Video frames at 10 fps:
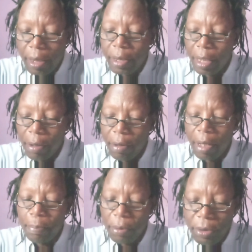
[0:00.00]
now
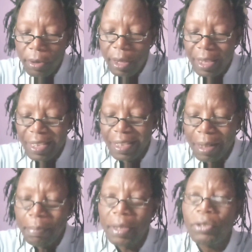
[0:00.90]
a boson is a
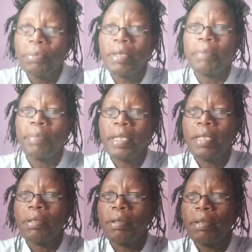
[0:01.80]
subatomic
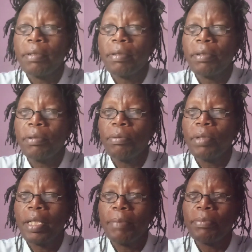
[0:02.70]
particle. You know
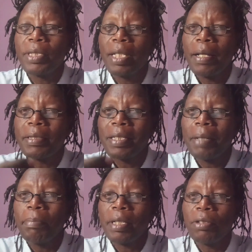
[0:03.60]
what I'm saying? A
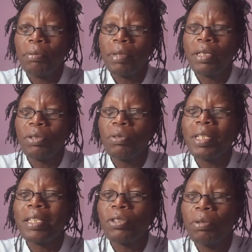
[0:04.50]
subatomic is not
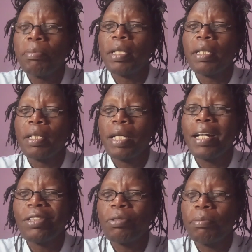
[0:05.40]
atomic.
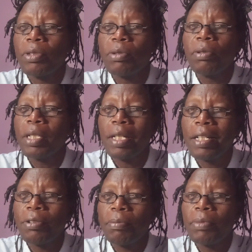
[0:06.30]
Atom is not an
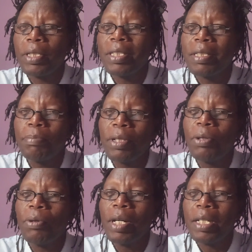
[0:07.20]
atom, it's
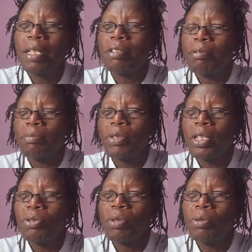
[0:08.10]
below an atom.
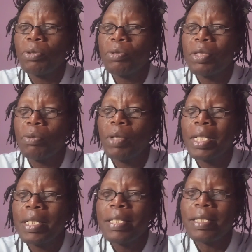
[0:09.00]
That's why we use the
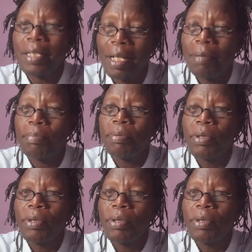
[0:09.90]
word subatom.